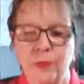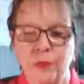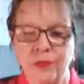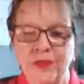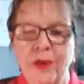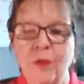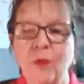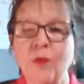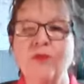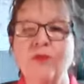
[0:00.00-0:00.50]
put
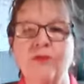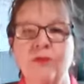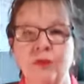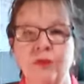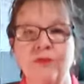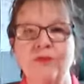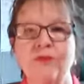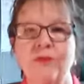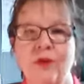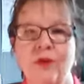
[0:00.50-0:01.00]
that one
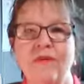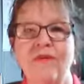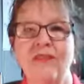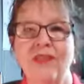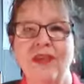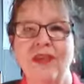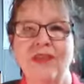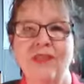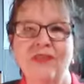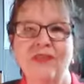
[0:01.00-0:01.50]
foot in front of
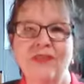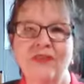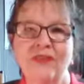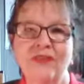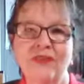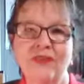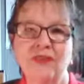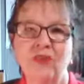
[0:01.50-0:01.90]
the other